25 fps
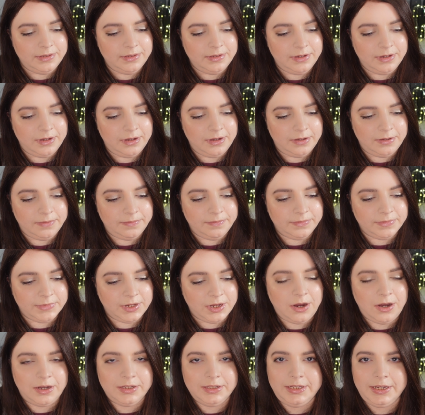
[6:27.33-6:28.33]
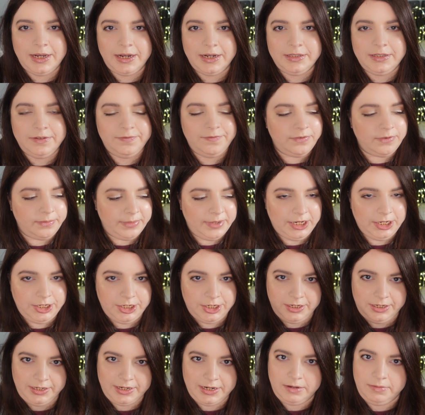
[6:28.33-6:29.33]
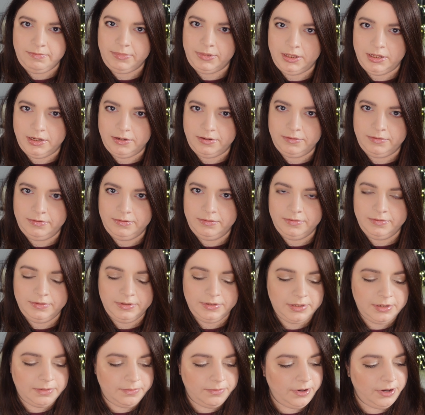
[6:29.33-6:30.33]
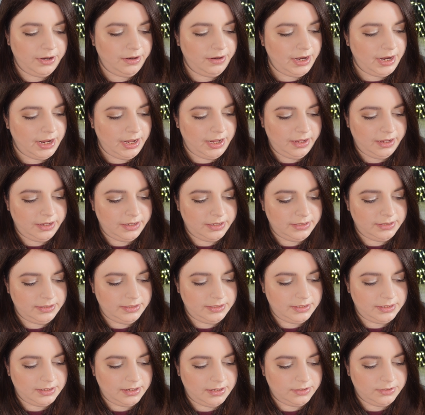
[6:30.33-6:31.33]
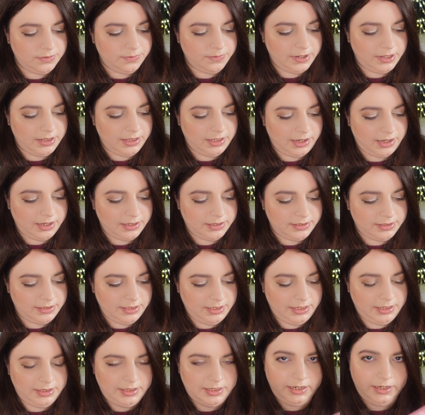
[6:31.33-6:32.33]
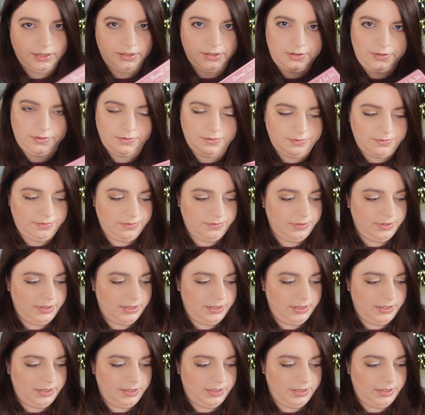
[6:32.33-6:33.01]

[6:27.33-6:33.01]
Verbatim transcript: contact information down below somewhere, and as well as the link to